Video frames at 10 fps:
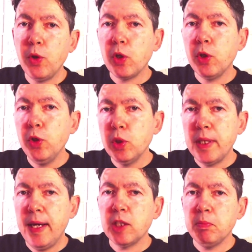you can use
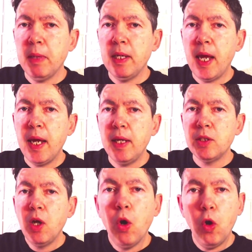XMind
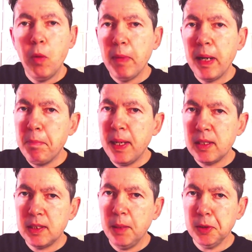8 or my
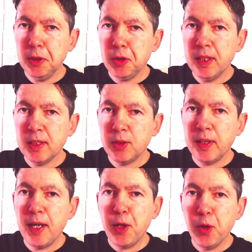best tips and tricks to
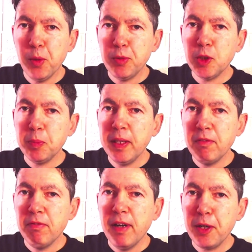get you up to speed
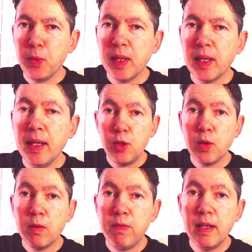very quickly. You
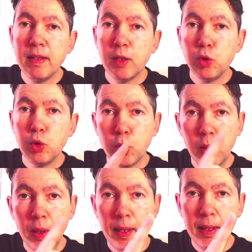can find that
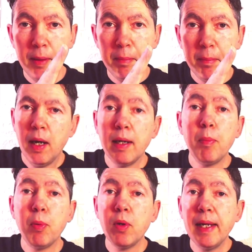tutorial here, and
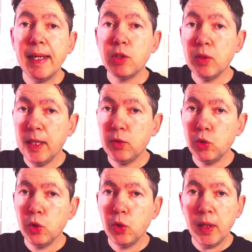I'll put a link to that
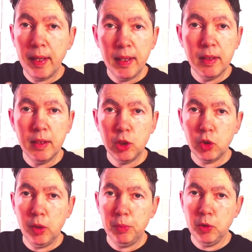tutorial in the
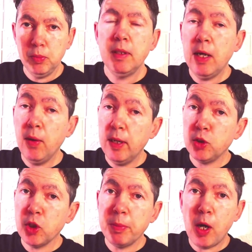description. Now let's
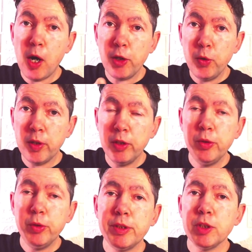talk about how you can
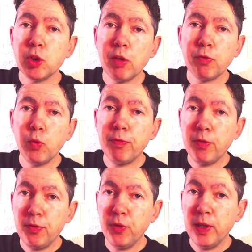this software
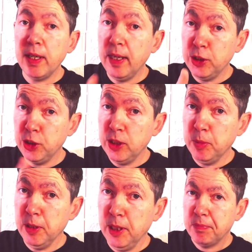for free
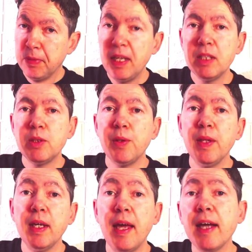legitimately. Here's the
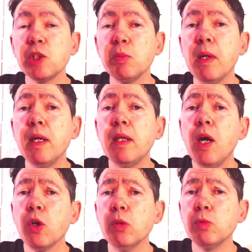thing, XMind
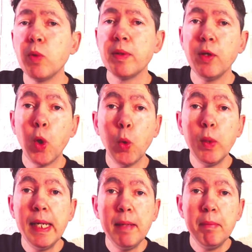comes with an
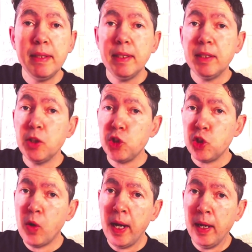unlimited
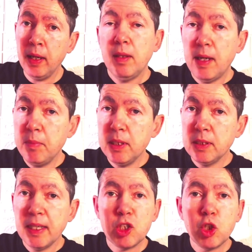trial. That means
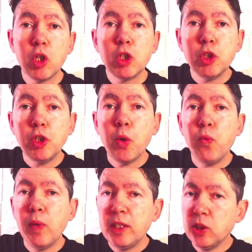that as long as you
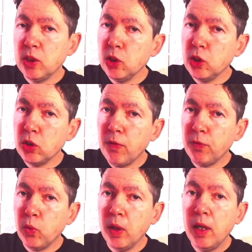don't register the
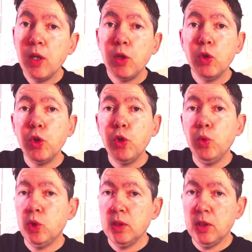software, you're
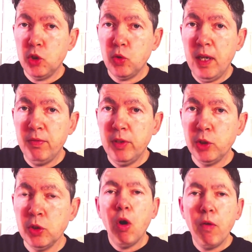using the trial
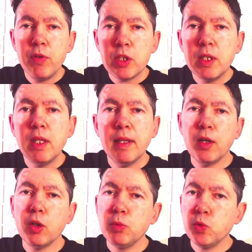version. Obviously
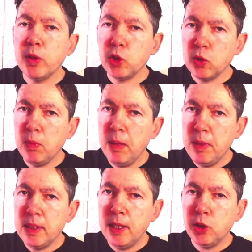that comes with some
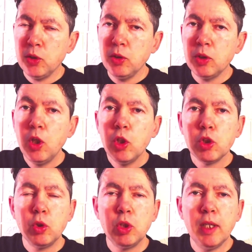limitations,
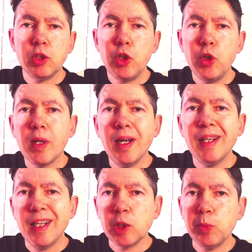such as you
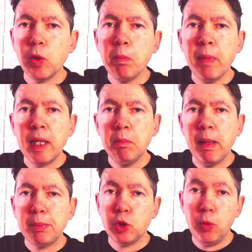can't export mind
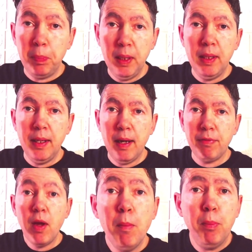maps to
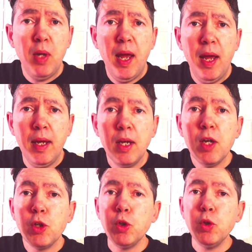PDF, but hey,
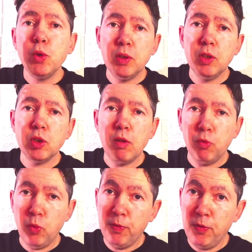you're using the
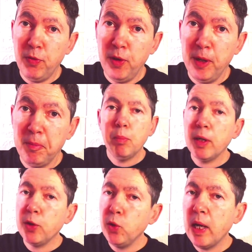software for free. But
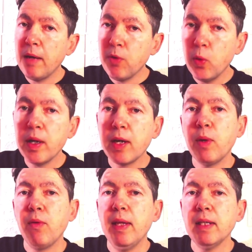I do have a work
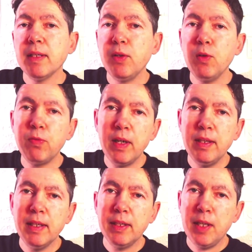around that and you'll
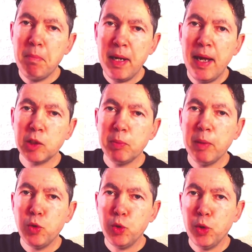find that in my
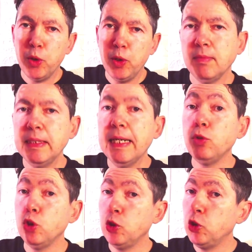Xmind tutorial. Now,
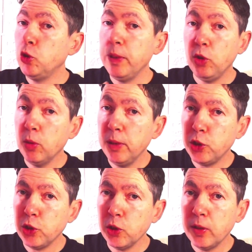just to be doubly
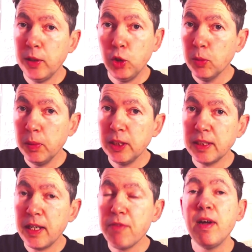sure and doubly
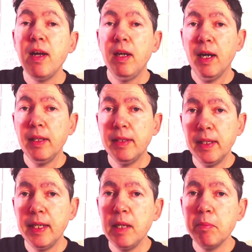safe, I
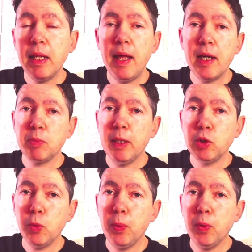did email Xmind
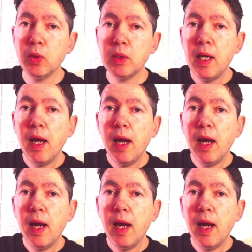support